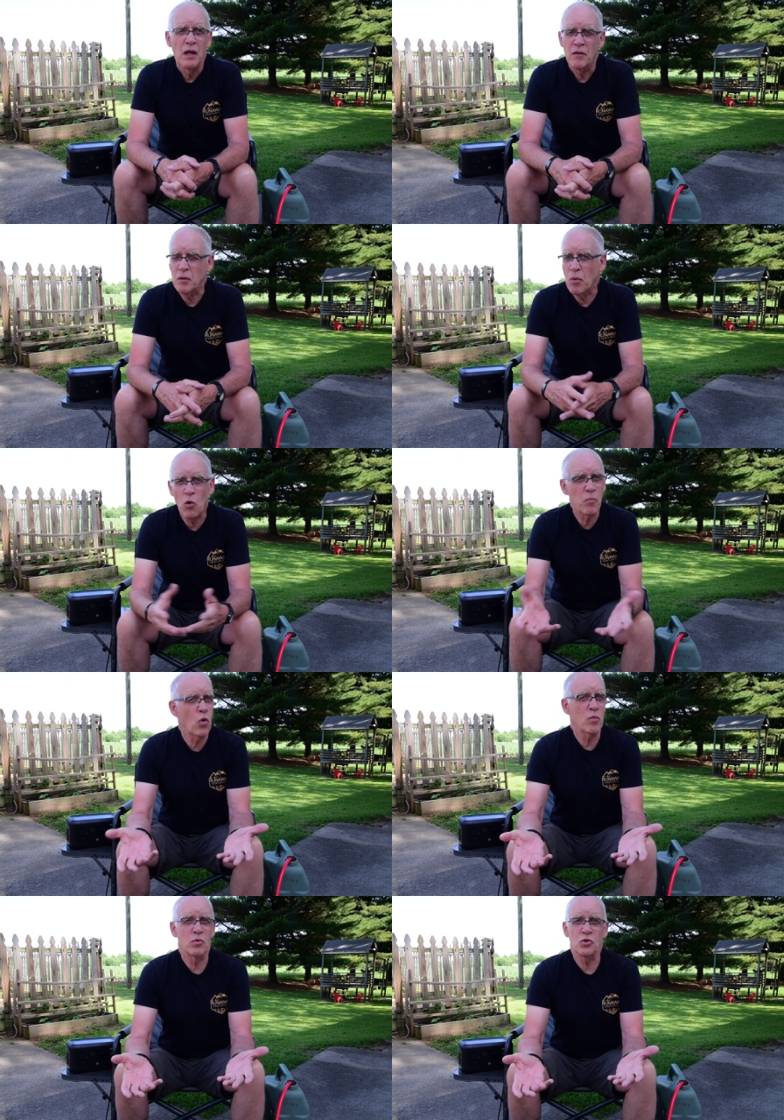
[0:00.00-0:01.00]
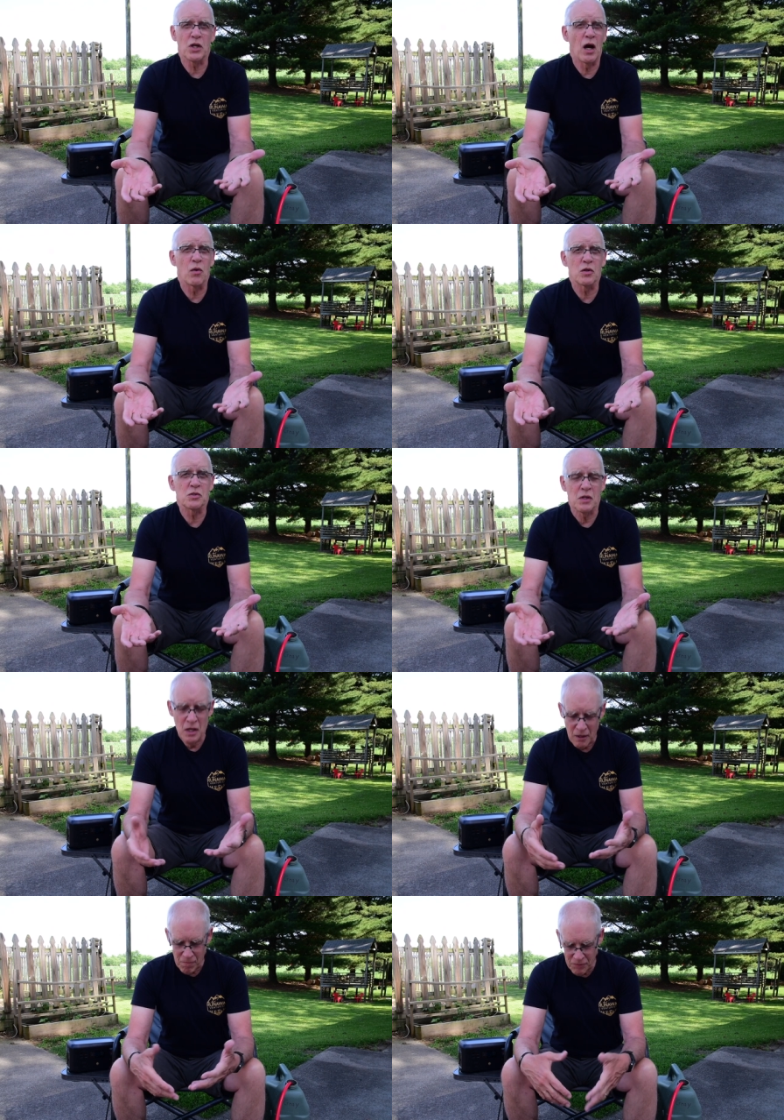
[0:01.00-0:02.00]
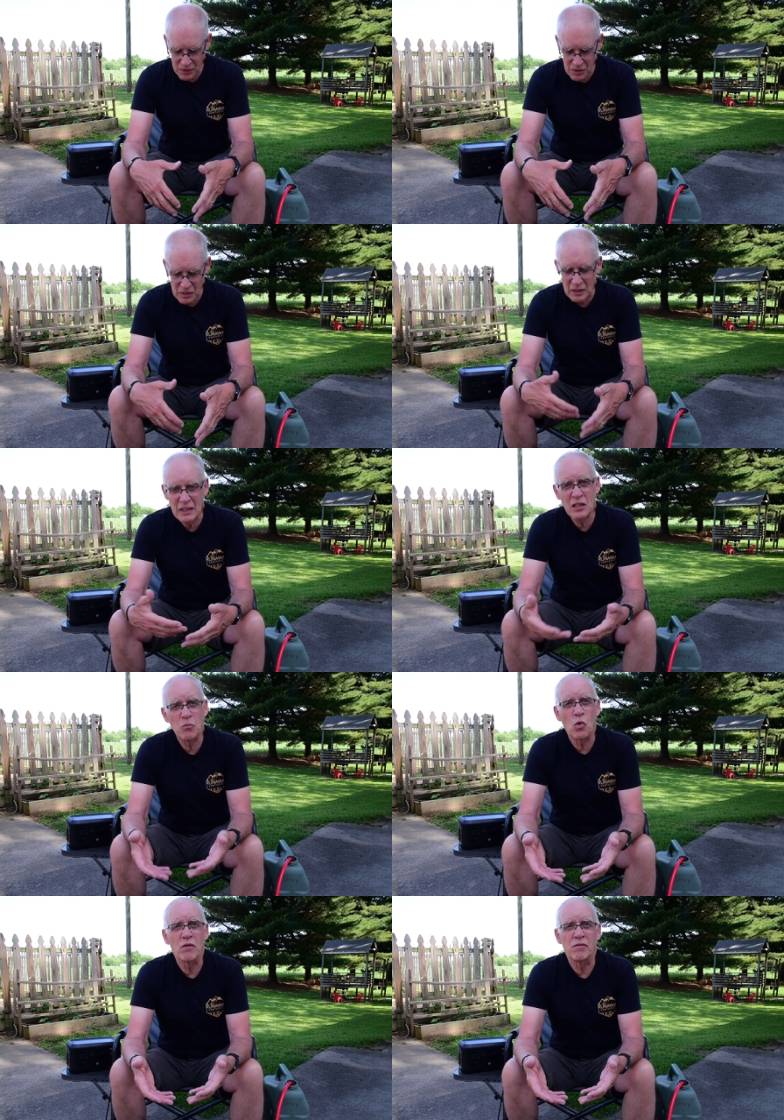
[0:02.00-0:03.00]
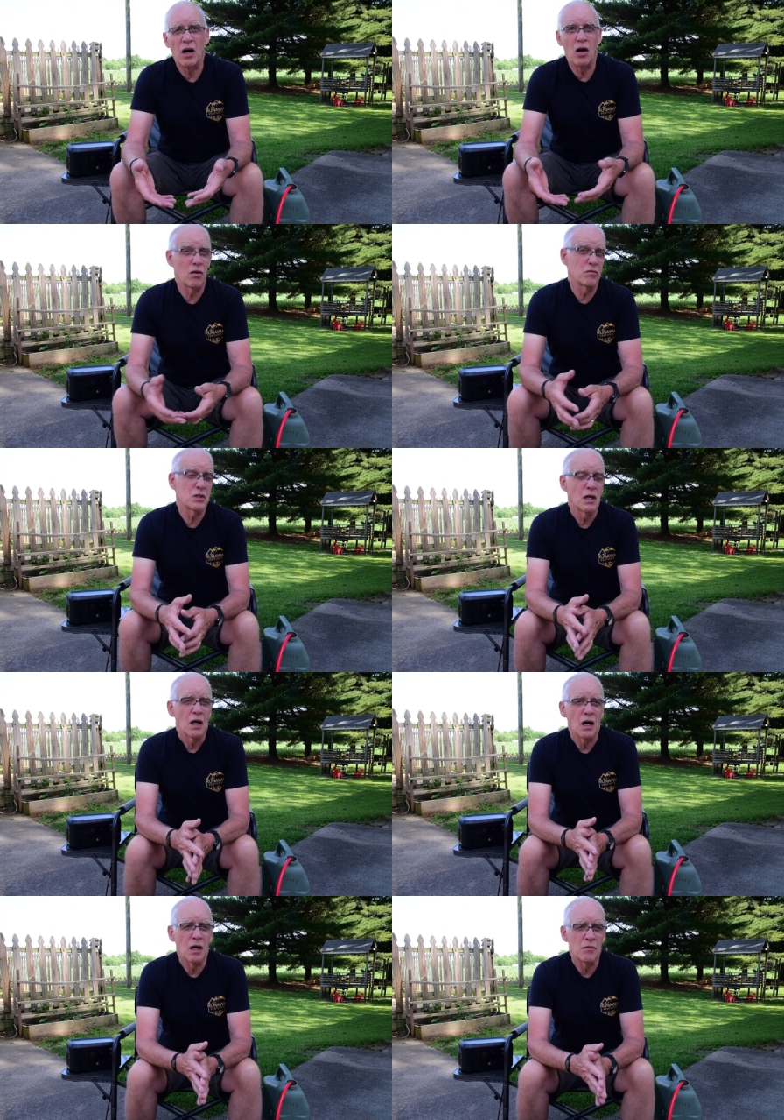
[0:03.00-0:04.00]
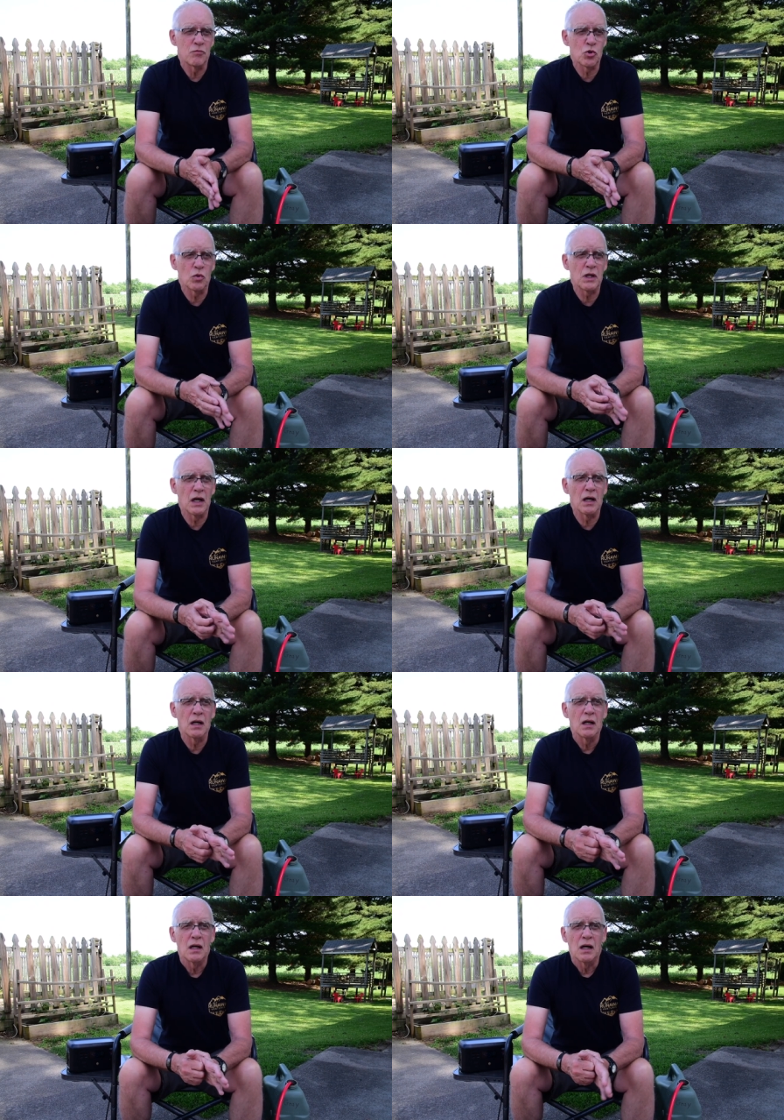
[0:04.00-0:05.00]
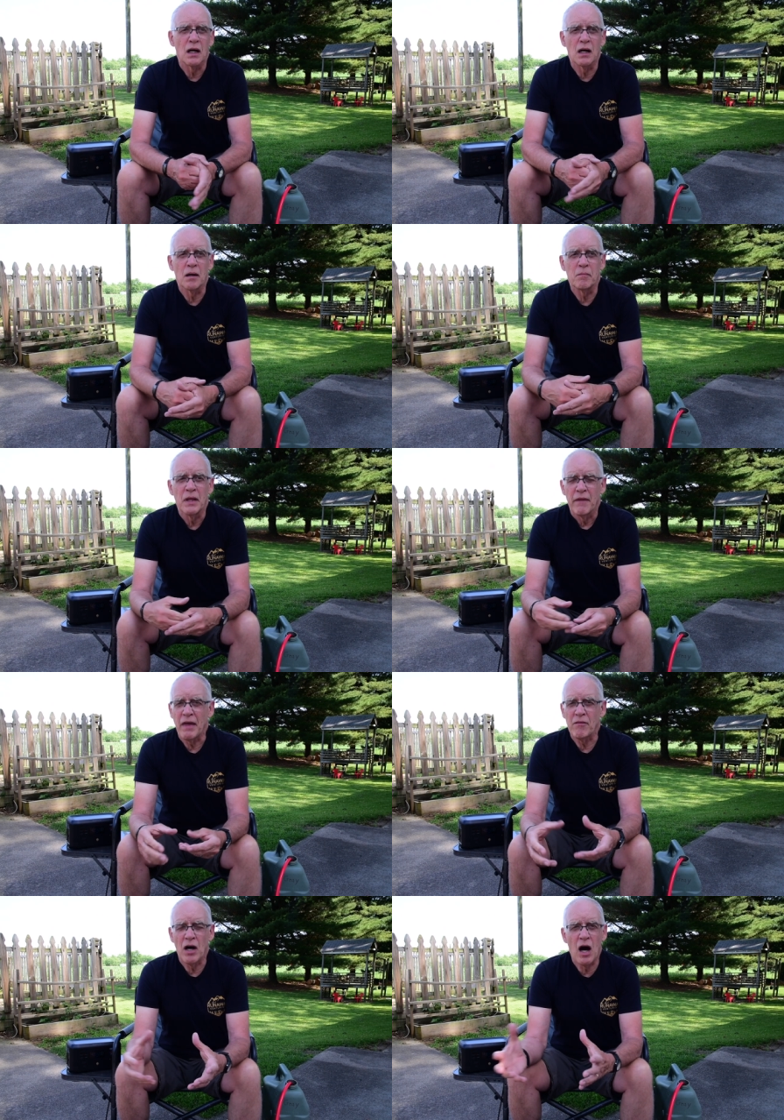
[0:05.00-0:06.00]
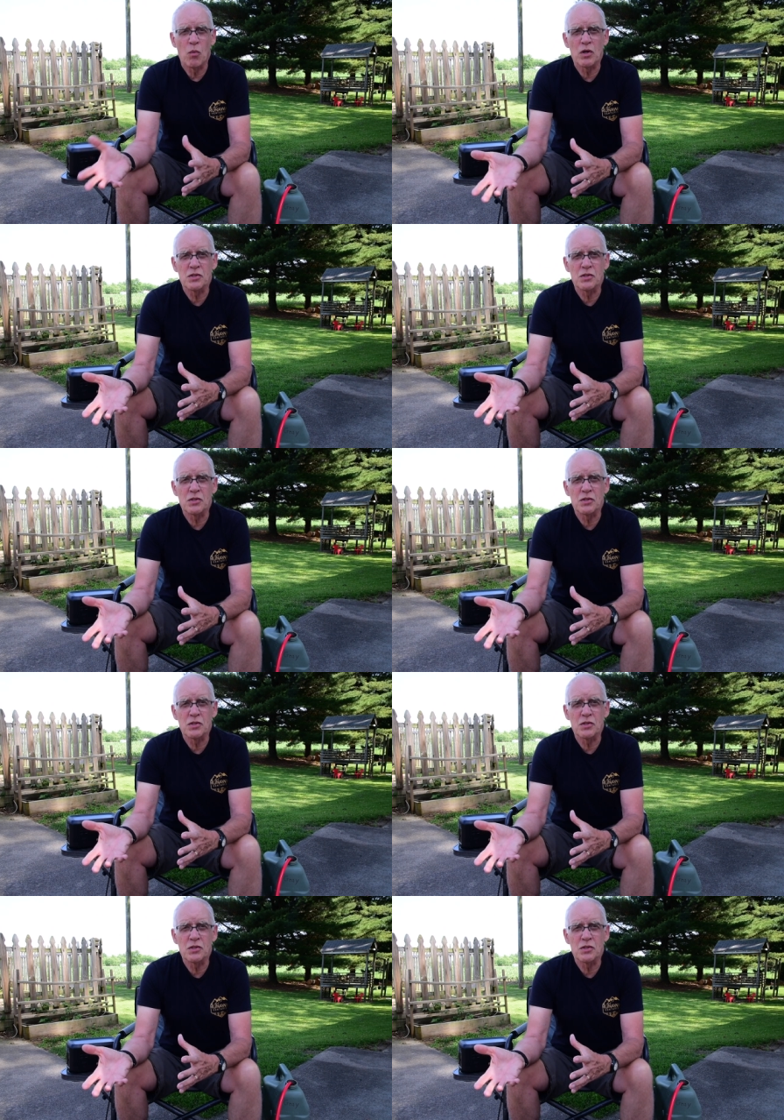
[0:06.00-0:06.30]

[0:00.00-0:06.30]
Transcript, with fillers: They're both portable showers. This is a little more involved. Uh, Joolca, um, they have a hot water